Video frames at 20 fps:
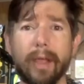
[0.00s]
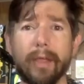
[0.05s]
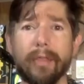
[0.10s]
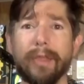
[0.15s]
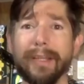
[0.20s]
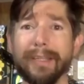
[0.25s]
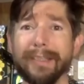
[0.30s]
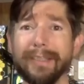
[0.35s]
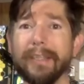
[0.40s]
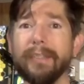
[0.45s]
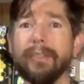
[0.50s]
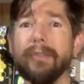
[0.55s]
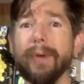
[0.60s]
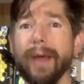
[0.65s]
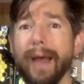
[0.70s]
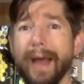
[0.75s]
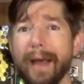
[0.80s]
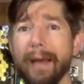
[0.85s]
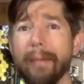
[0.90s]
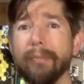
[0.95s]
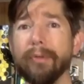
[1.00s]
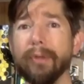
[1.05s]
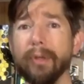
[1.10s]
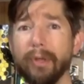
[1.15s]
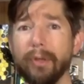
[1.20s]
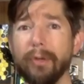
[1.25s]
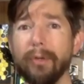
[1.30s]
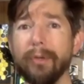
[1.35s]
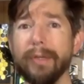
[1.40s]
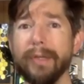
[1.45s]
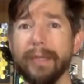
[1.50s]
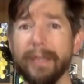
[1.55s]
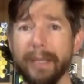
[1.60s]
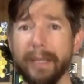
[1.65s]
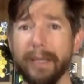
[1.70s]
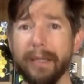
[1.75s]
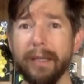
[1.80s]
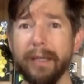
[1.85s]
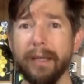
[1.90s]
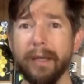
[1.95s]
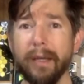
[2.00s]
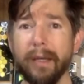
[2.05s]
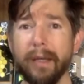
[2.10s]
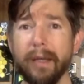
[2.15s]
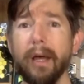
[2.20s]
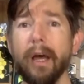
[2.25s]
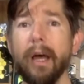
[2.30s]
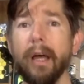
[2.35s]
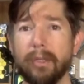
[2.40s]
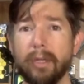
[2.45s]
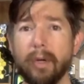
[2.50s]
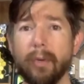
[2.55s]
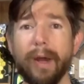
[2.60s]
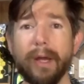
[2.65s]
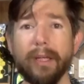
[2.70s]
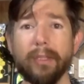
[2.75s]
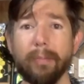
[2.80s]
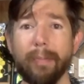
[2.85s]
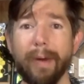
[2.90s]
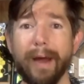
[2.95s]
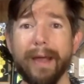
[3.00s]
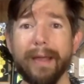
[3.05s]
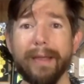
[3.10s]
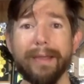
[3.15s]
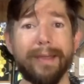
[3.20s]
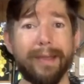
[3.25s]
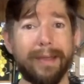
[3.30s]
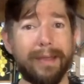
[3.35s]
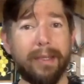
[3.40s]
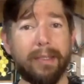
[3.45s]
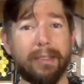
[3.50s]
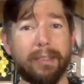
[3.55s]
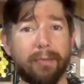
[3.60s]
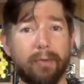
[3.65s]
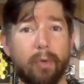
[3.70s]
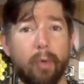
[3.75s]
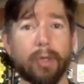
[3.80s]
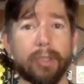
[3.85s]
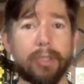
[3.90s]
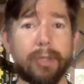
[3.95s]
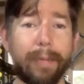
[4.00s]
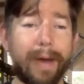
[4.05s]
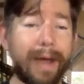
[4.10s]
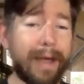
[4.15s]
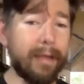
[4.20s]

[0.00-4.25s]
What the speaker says: Things that you absolutely need to ride your bike is, of course, a bike.